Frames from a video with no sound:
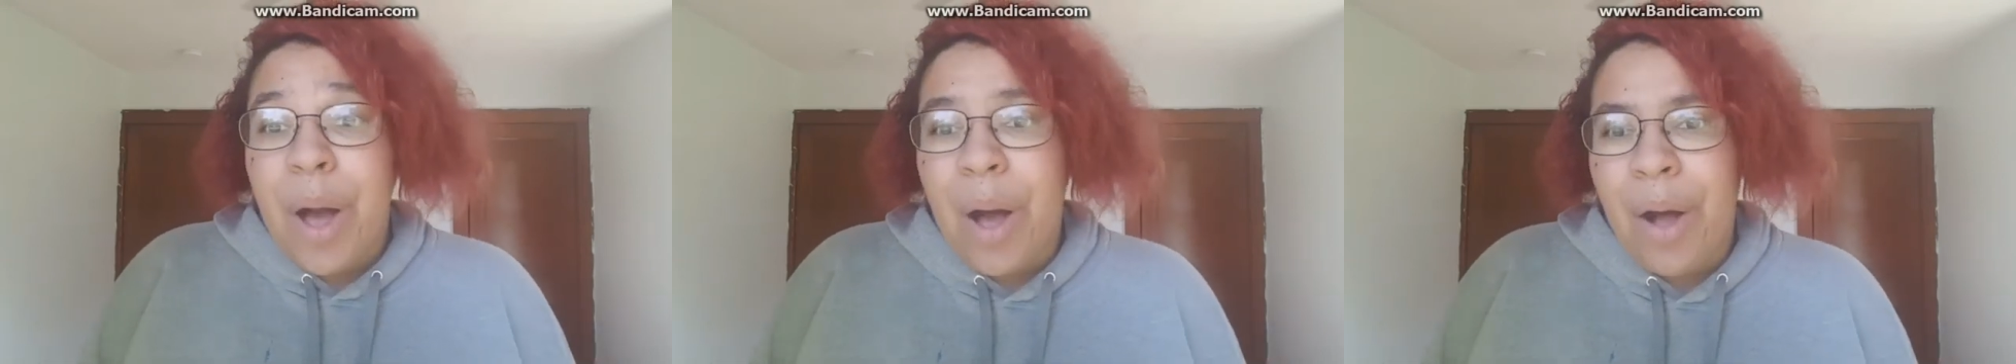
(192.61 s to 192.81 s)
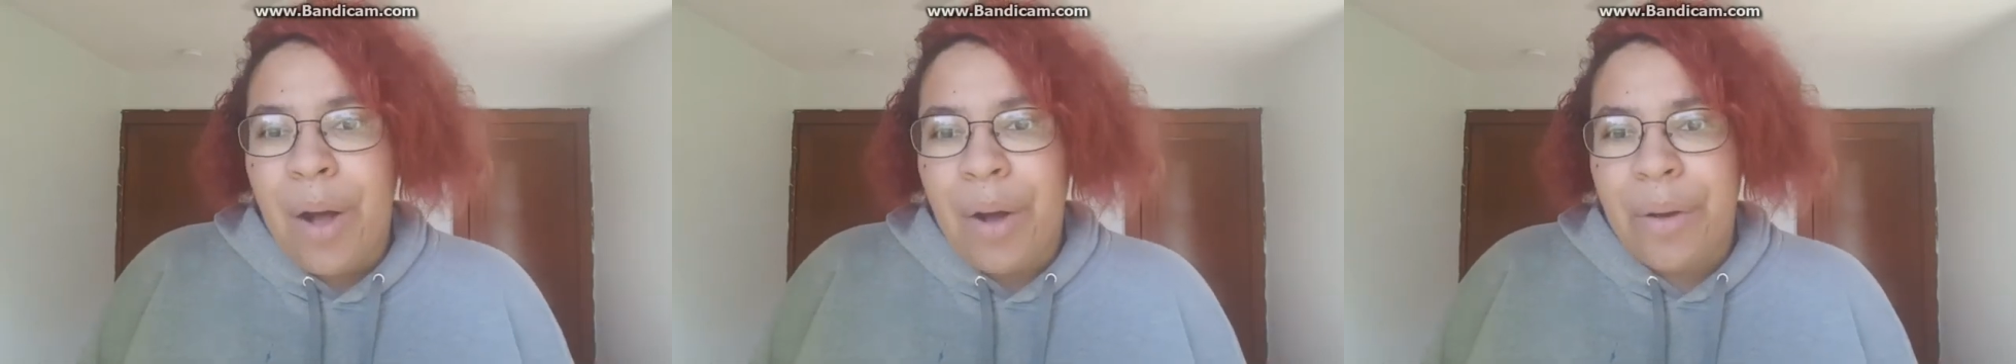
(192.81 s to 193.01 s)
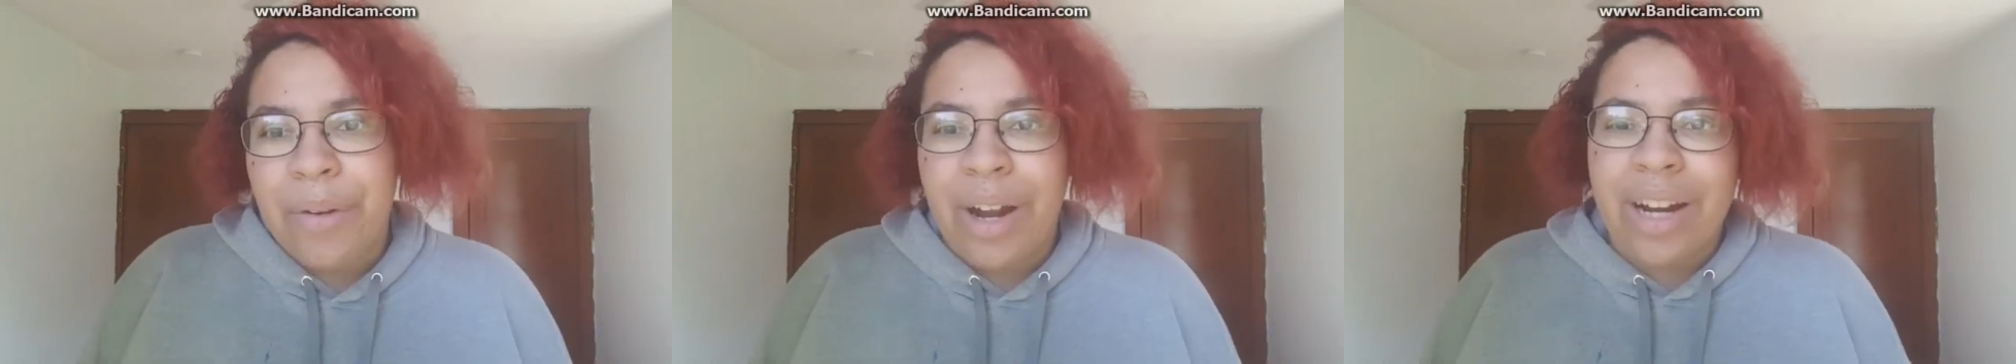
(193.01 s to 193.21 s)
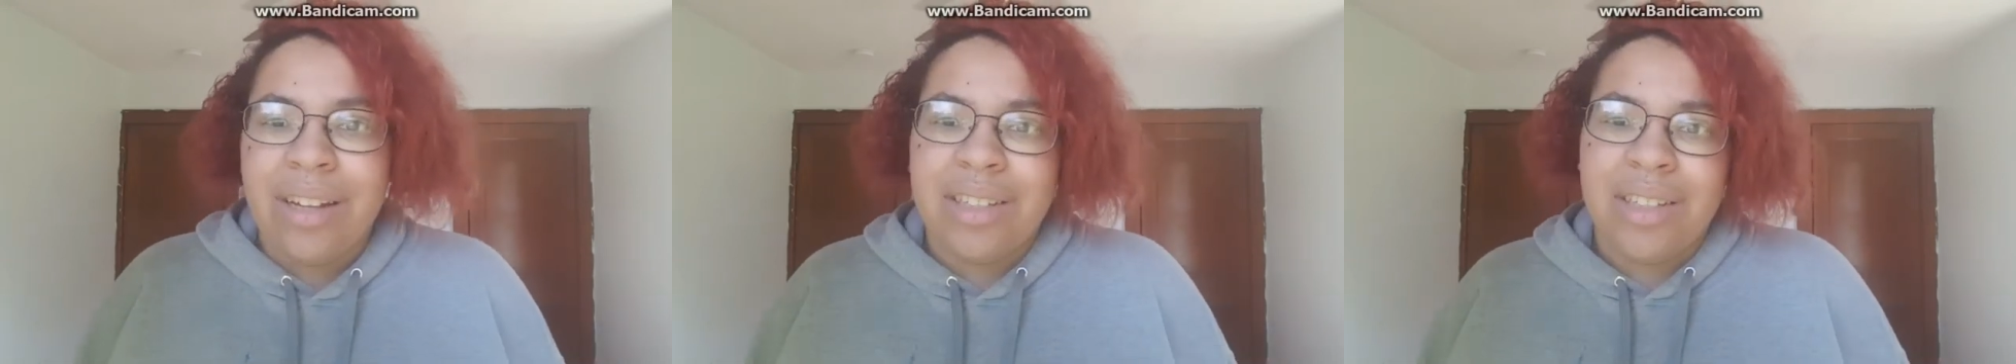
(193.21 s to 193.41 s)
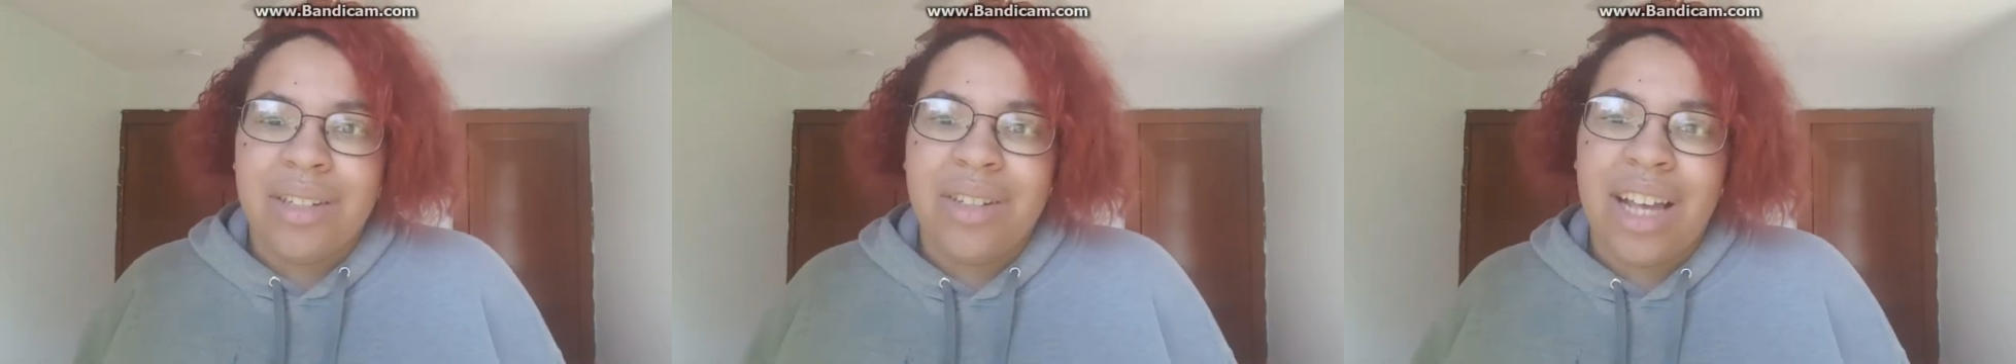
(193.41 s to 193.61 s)
Alright,
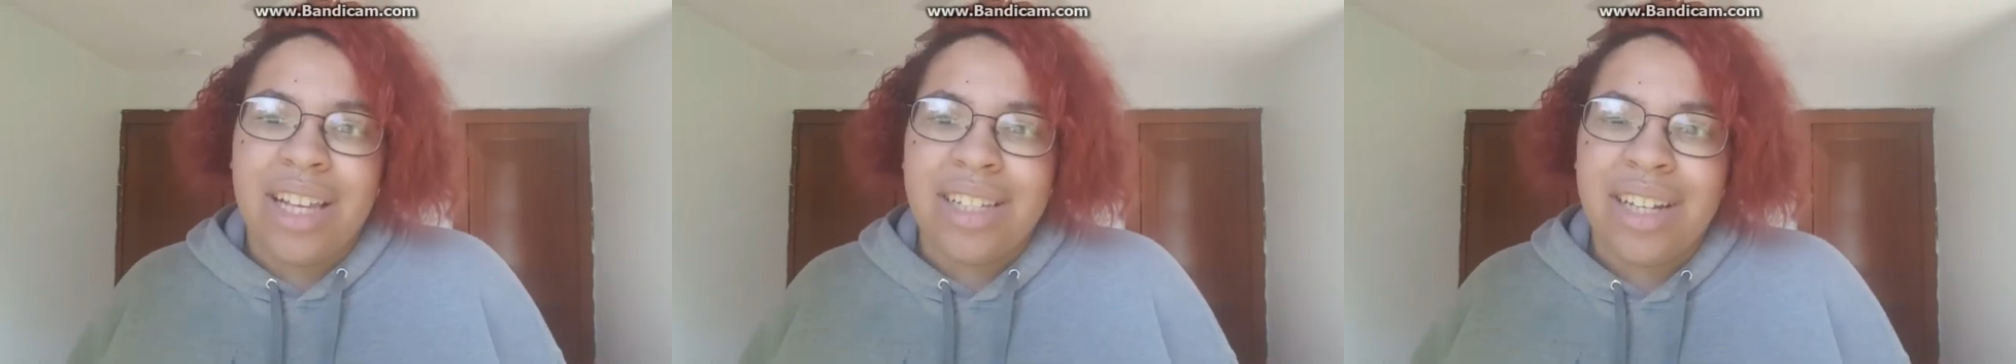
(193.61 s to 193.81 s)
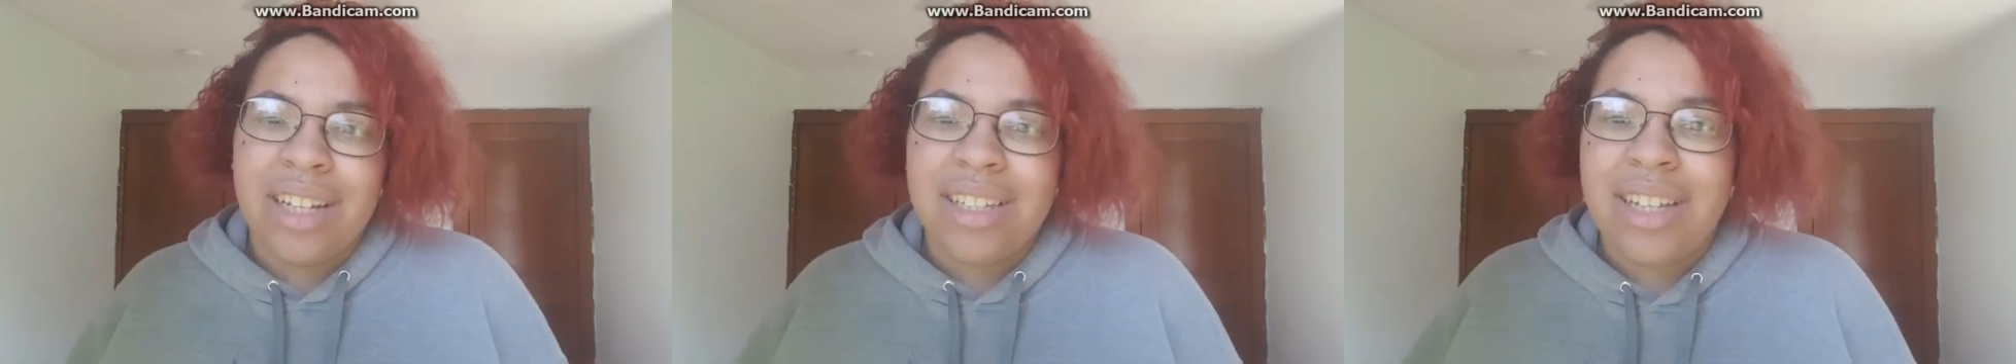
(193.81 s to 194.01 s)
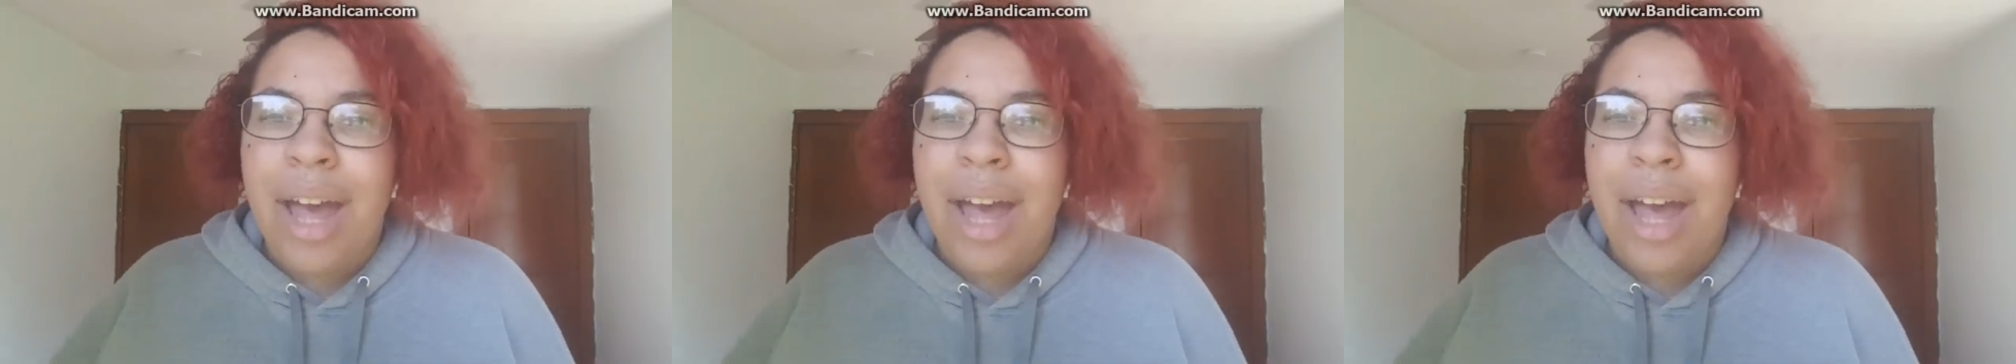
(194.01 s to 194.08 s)
I'll see you guys next